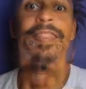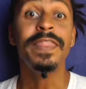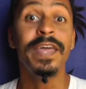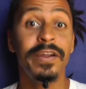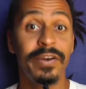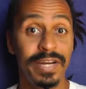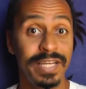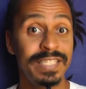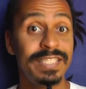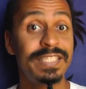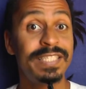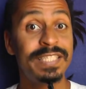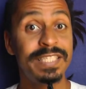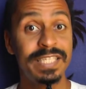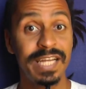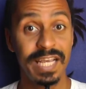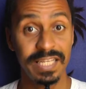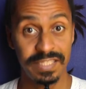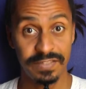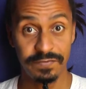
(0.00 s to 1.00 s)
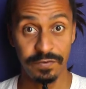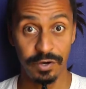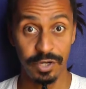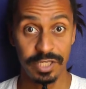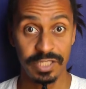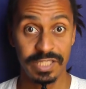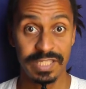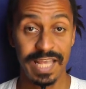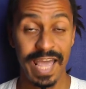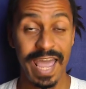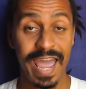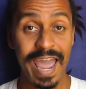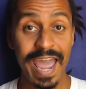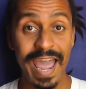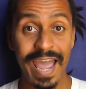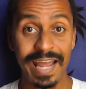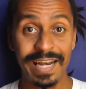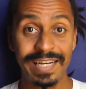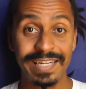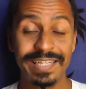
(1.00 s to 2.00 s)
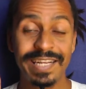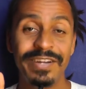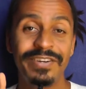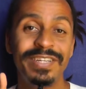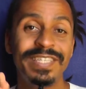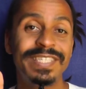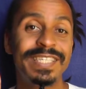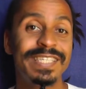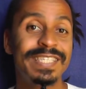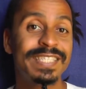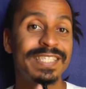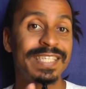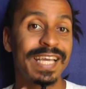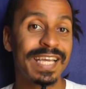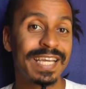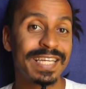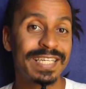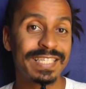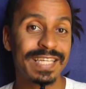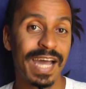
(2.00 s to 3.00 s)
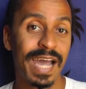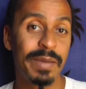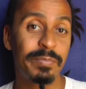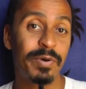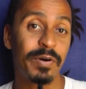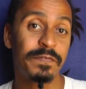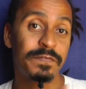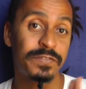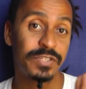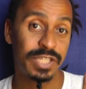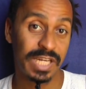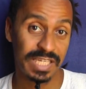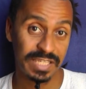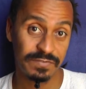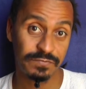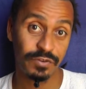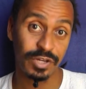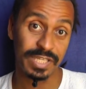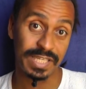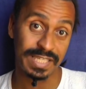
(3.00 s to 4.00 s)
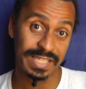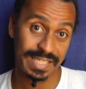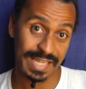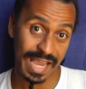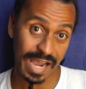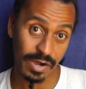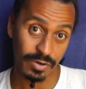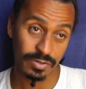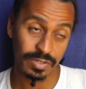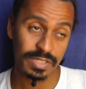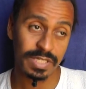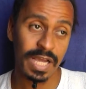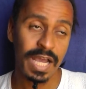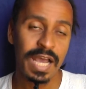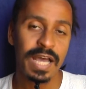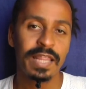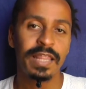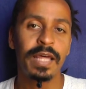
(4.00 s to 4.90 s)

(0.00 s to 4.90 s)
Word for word: There is chest voice, and there is a second type of chest voice sound